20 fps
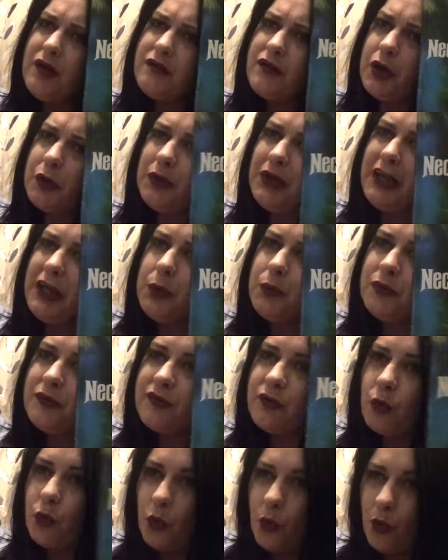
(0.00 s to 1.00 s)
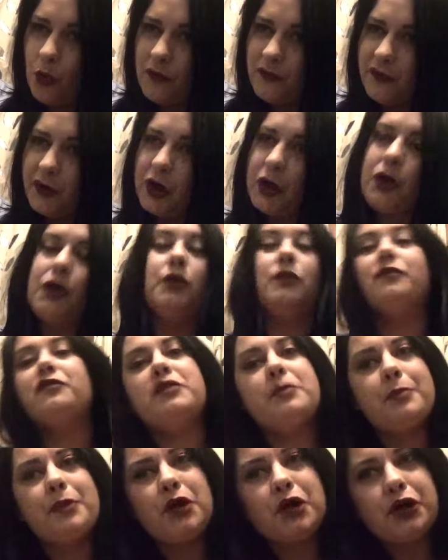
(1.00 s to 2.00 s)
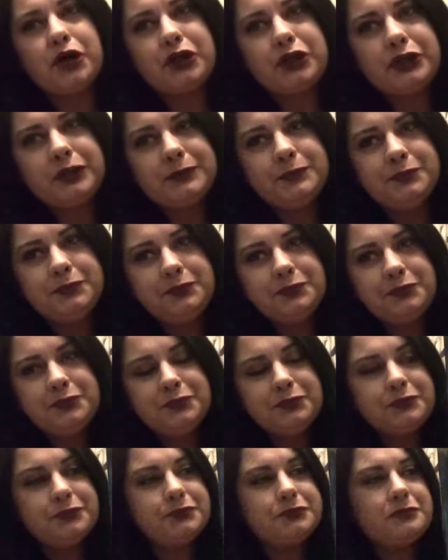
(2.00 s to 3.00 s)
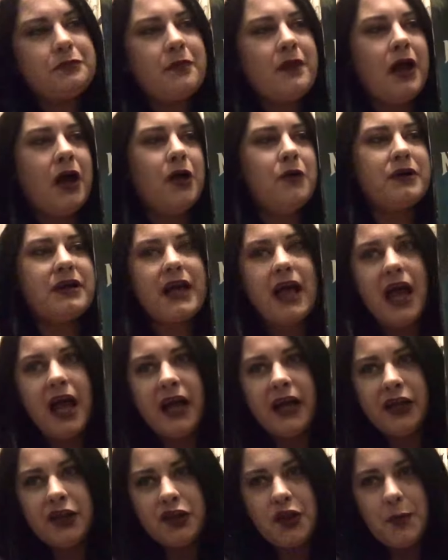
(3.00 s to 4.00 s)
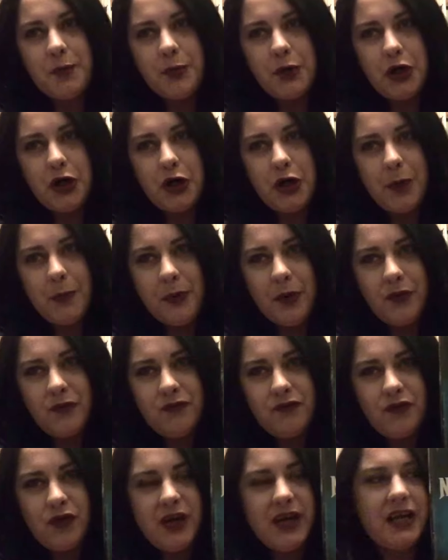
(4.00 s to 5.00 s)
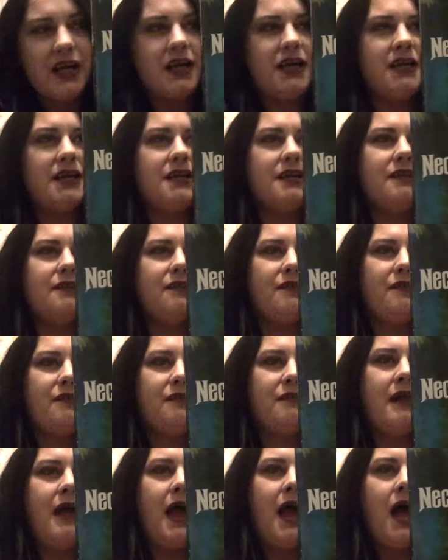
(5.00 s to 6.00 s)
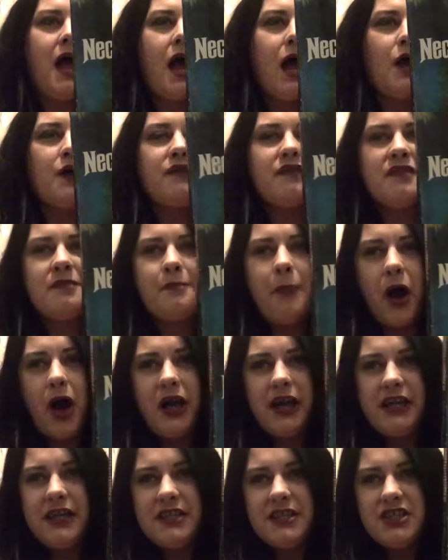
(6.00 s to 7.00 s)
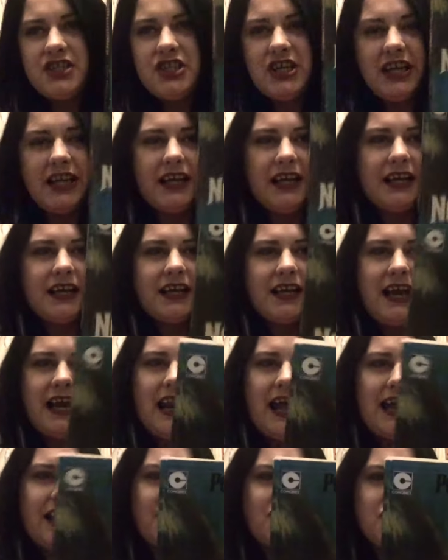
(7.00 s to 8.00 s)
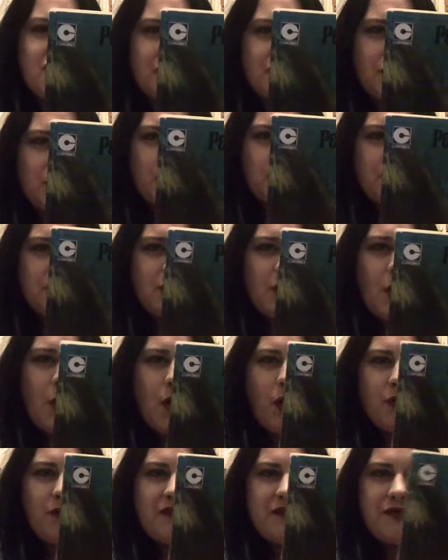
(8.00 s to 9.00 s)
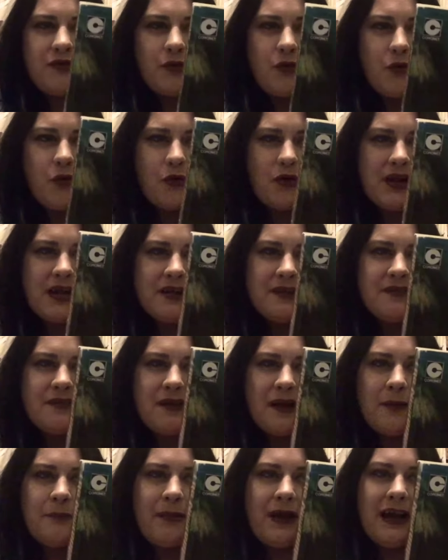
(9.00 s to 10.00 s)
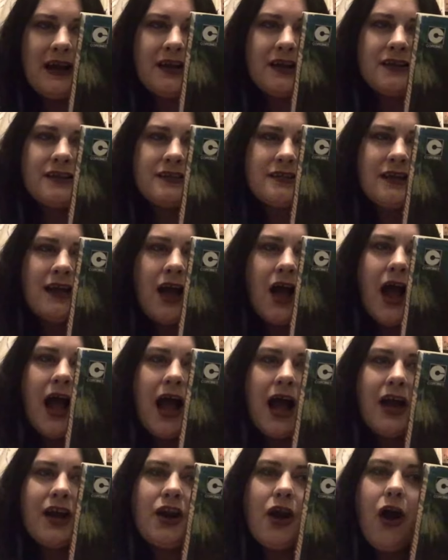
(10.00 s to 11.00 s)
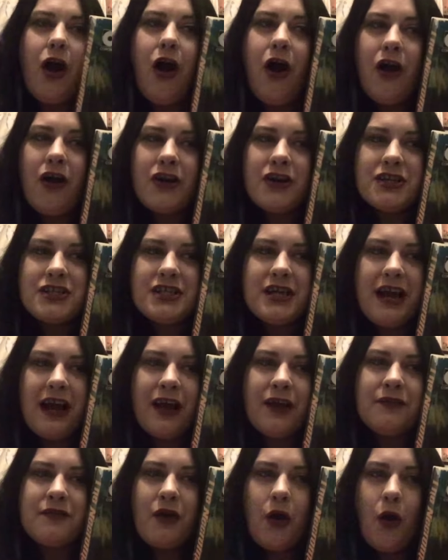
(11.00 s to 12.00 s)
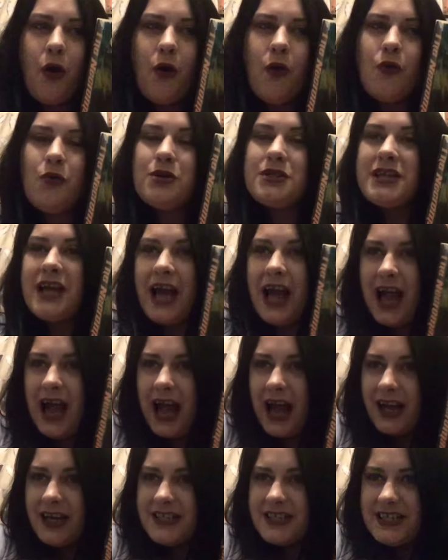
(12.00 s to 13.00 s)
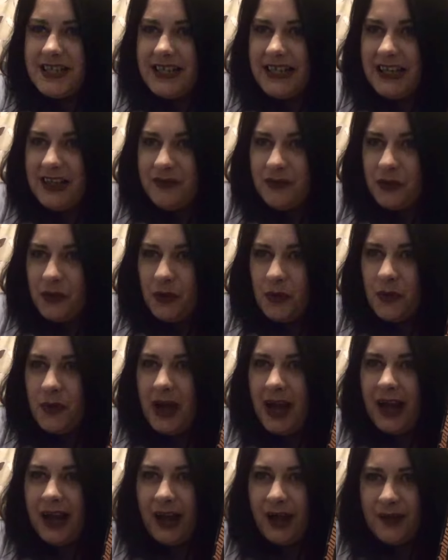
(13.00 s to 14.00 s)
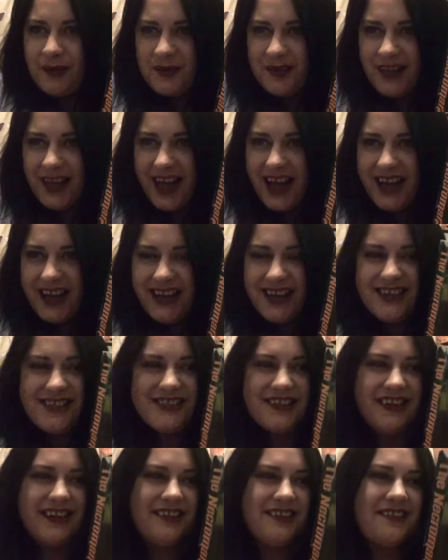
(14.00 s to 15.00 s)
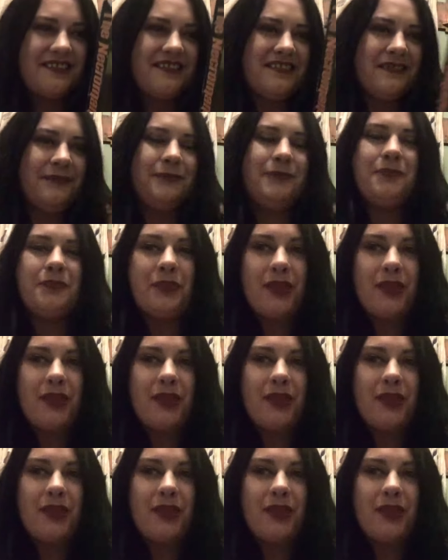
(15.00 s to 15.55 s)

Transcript: So he was the author of the book. Okay, the blurb reads, a spine-chilling collection of stories about an art as old and evil as the ages,